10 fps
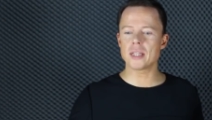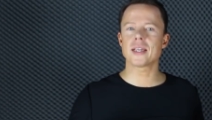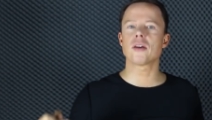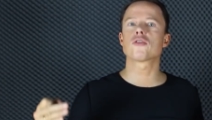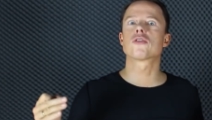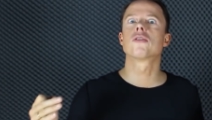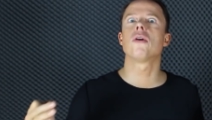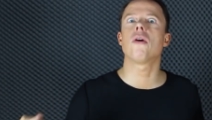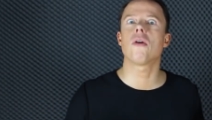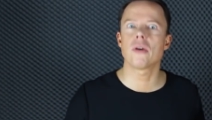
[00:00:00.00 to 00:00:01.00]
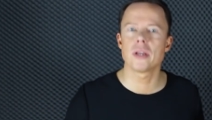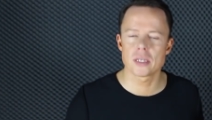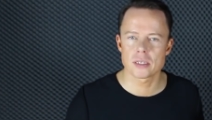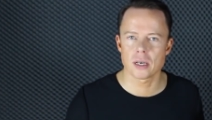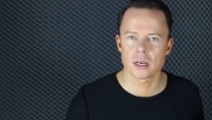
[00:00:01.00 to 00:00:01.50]
It sounds
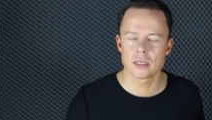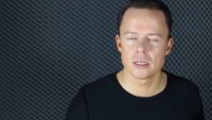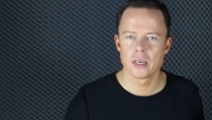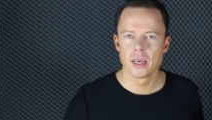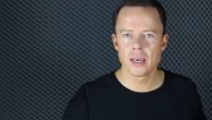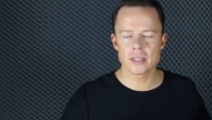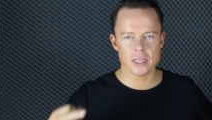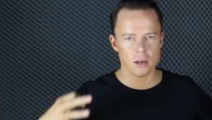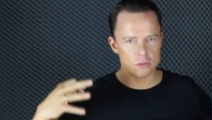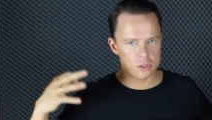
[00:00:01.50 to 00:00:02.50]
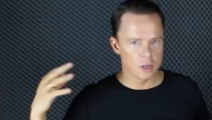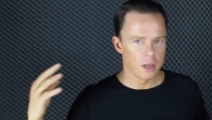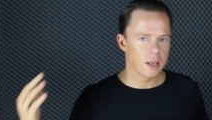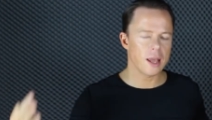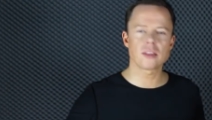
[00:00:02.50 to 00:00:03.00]
Dorian suddenly. It sounds
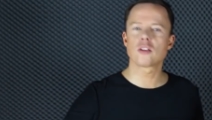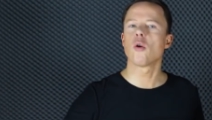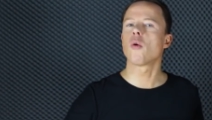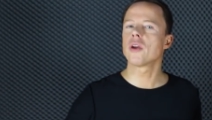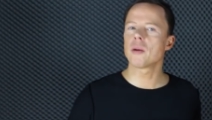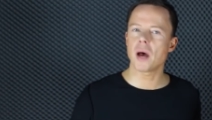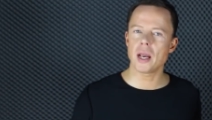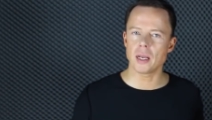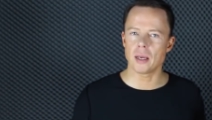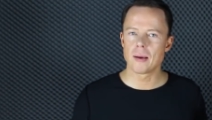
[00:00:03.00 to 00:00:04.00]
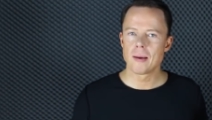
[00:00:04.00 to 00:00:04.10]
like the Dorian minor.